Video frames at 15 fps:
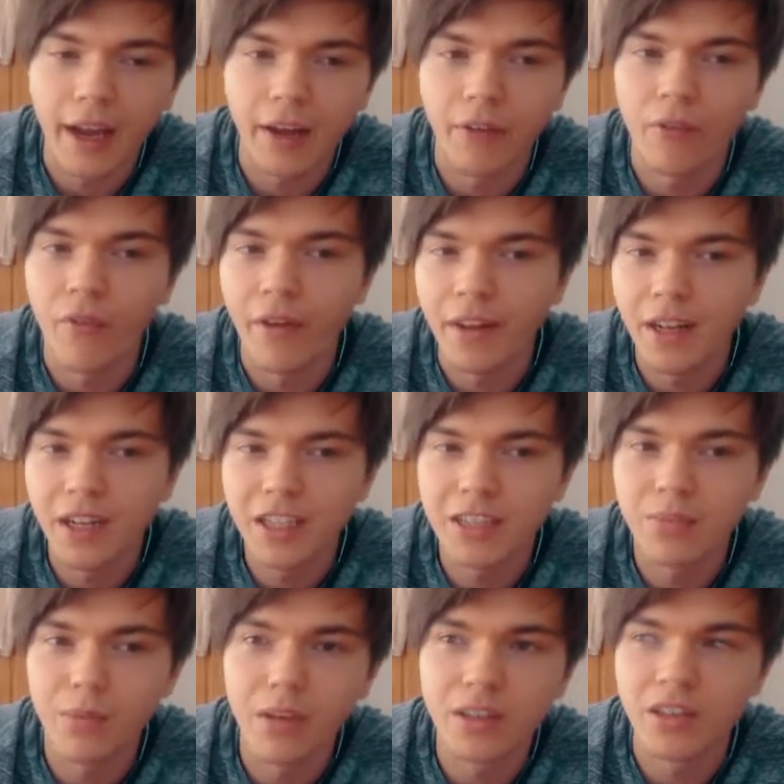
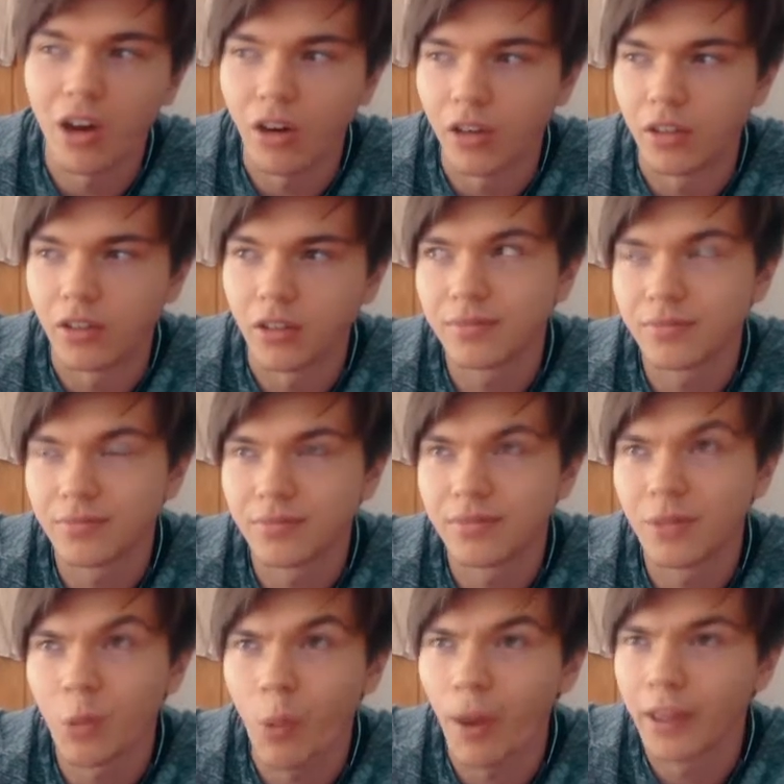vandalism is art.
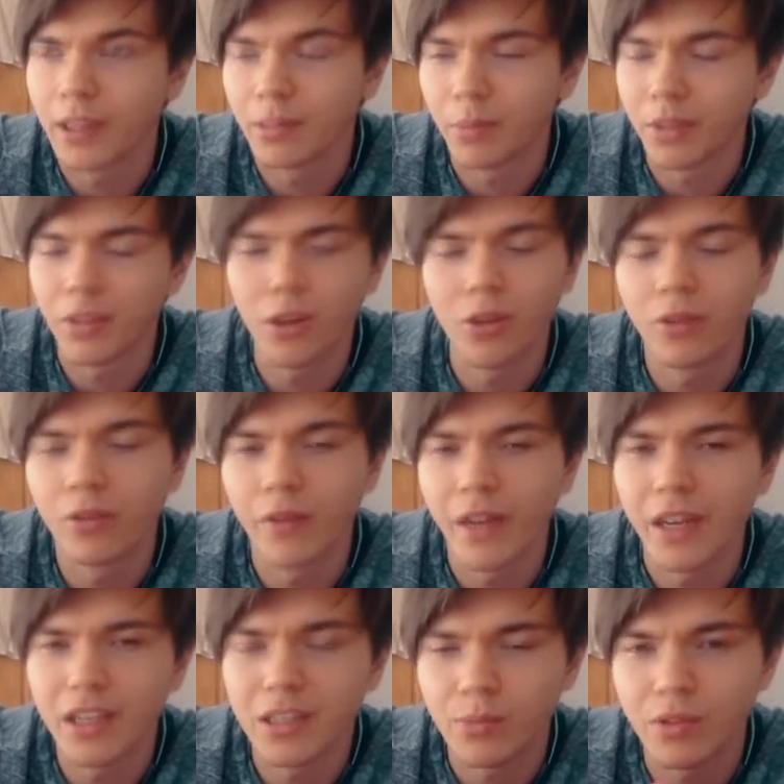Quite. But no,
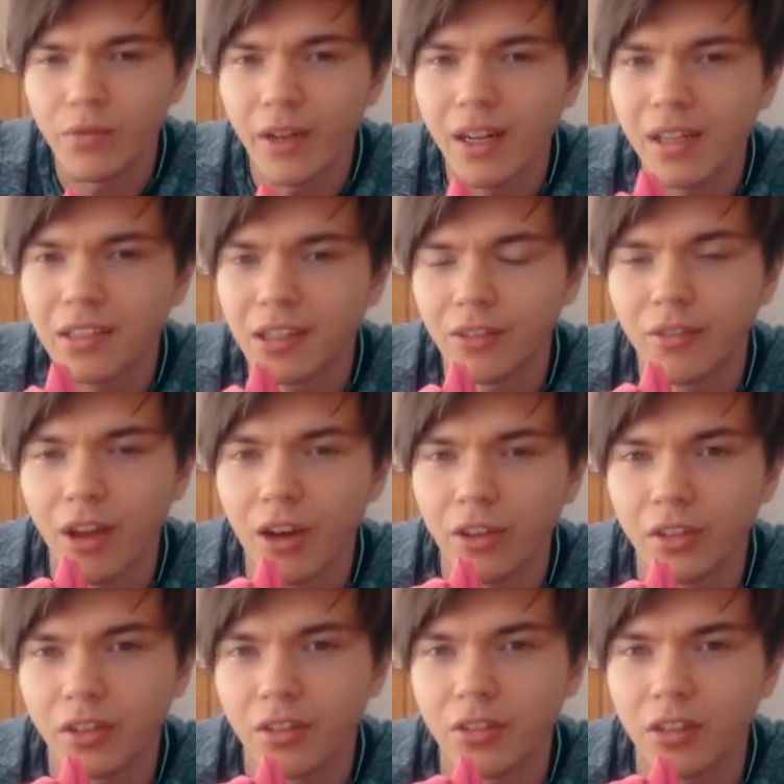vandalism is vandalism,
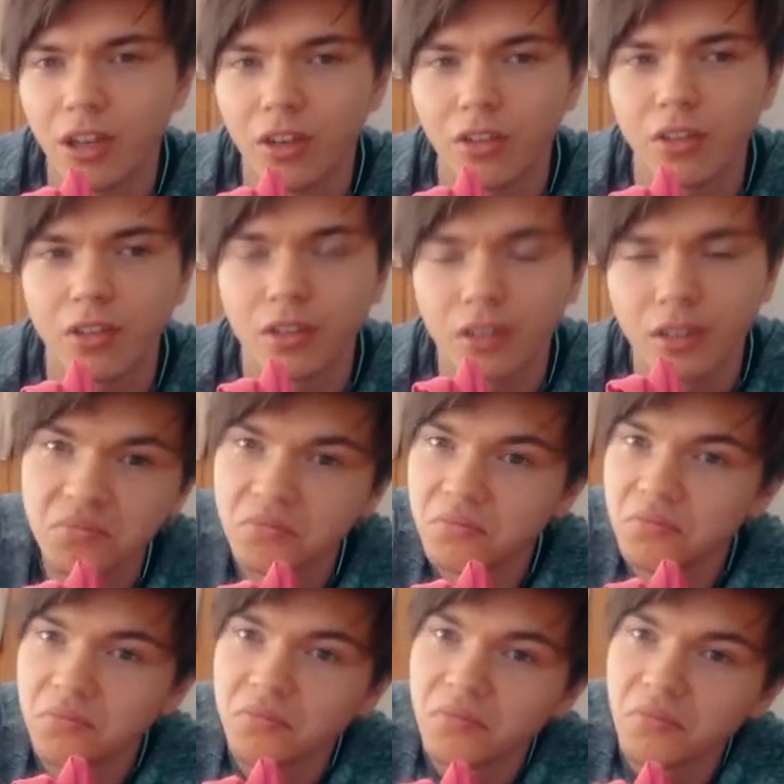art is art.
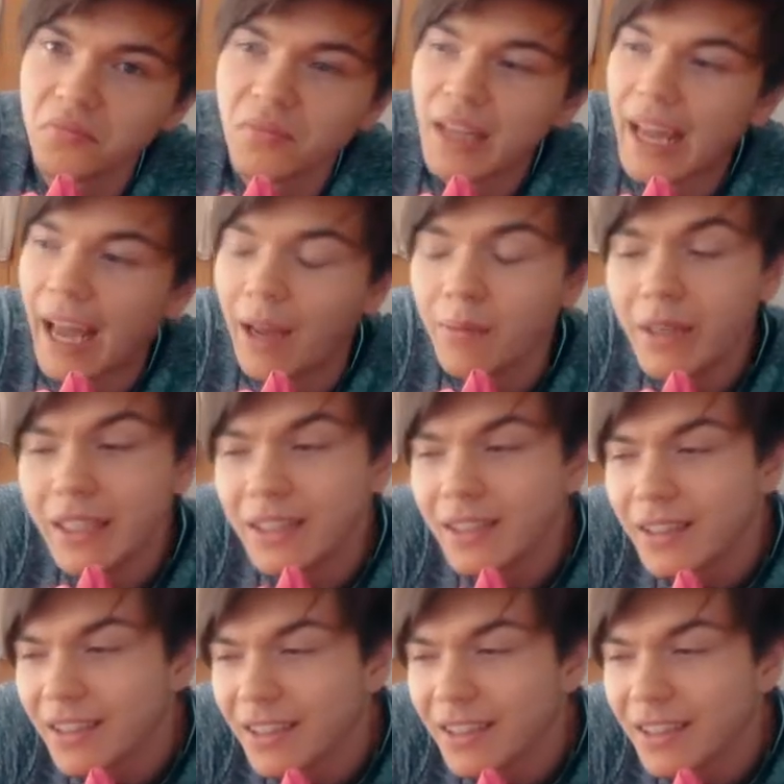I mean,